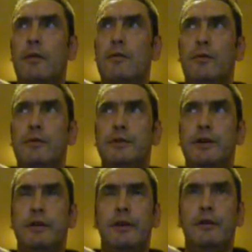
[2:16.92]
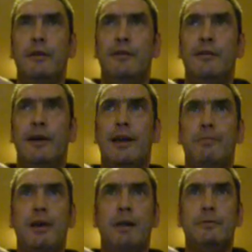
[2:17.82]
where is she?
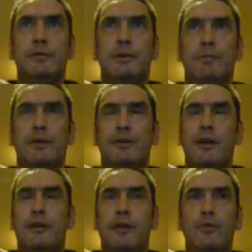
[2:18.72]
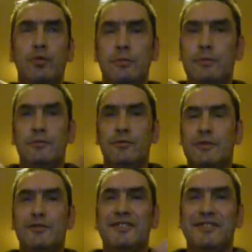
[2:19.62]
Alabama somewhere, I don't know.
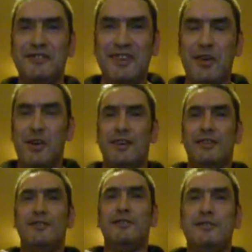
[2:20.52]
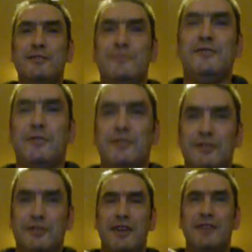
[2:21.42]
It's, it's southern
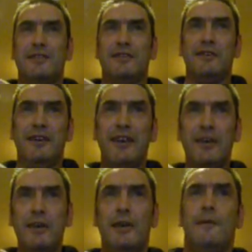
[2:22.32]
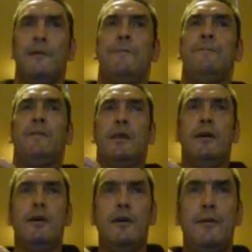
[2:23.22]
states, I think.
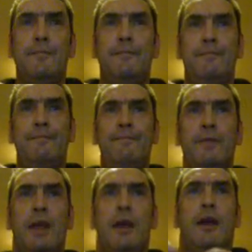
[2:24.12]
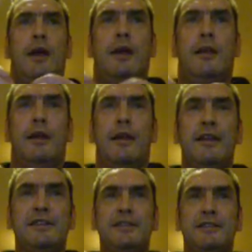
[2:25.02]
Um, and
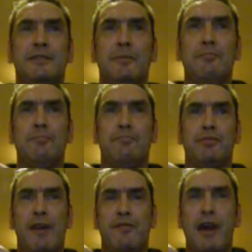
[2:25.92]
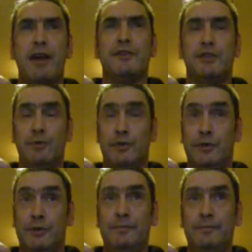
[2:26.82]
there's Bravurak Susan,